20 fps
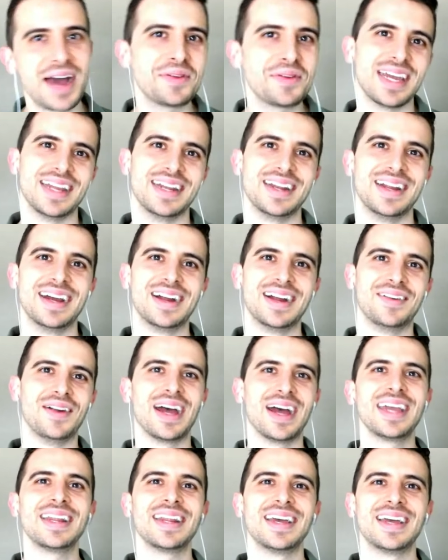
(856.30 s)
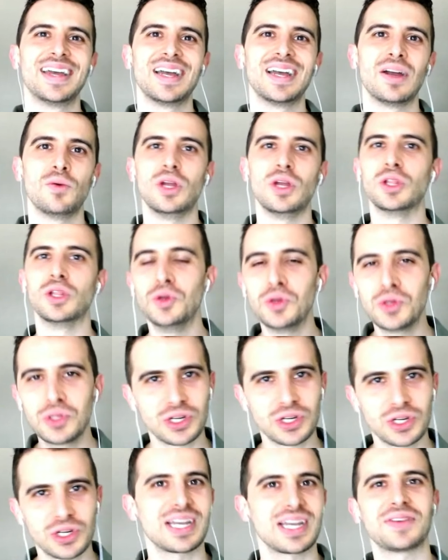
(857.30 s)
it, right? We lose
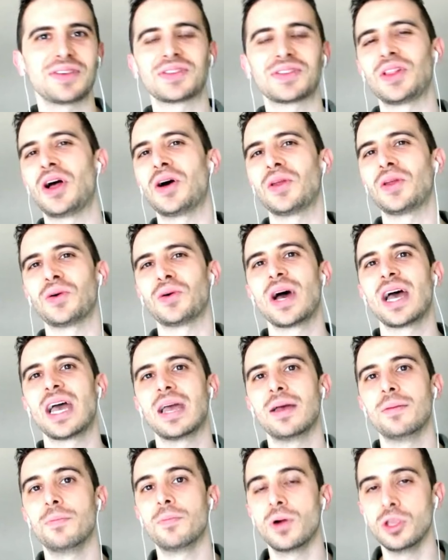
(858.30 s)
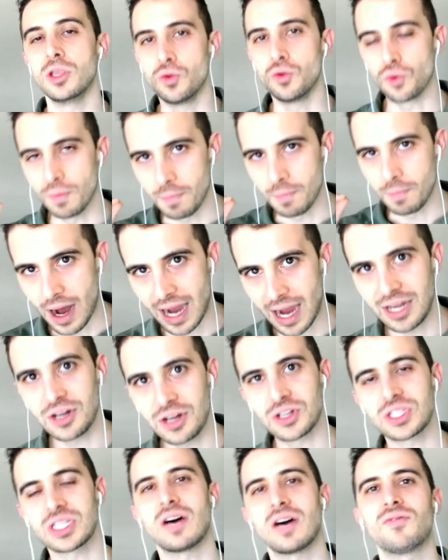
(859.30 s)
ourselves along the way. But you remind
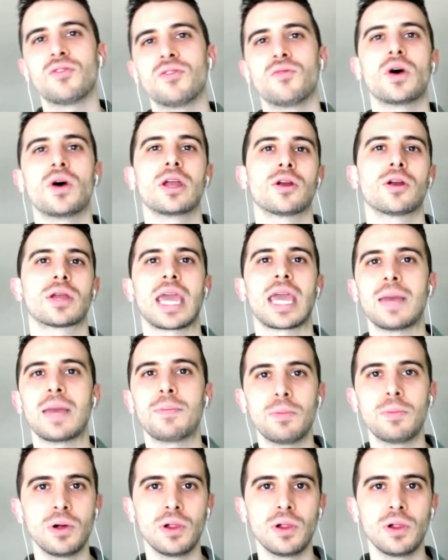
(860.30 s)
yourself of what you're capable